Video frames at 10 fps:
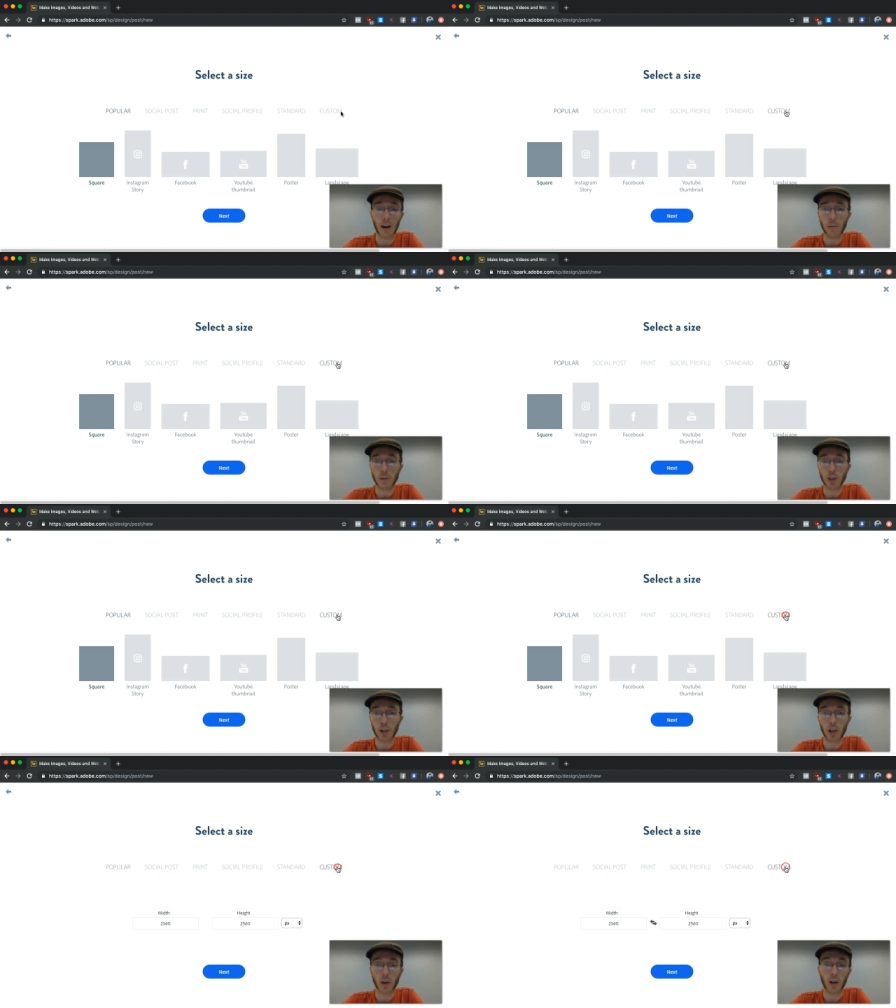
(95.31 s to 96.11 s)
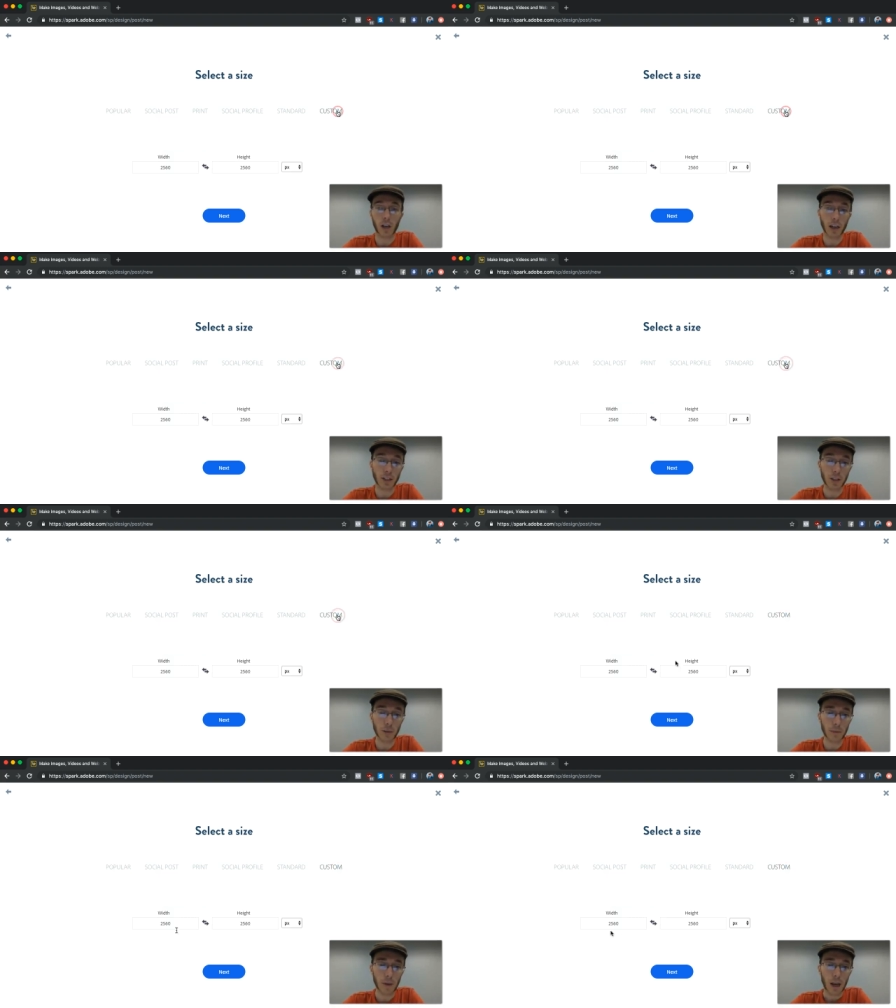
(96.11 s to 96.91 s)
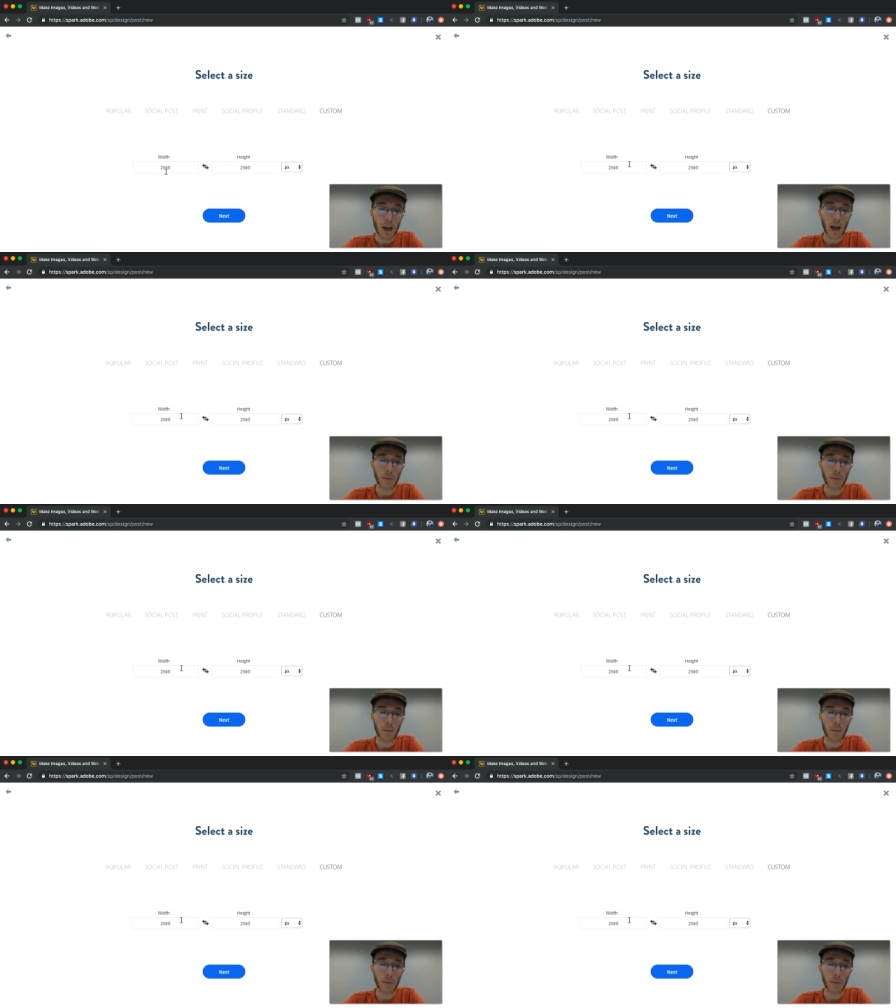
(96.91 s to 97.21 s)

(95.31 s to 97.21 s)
I'm just going to go to custom, and I'm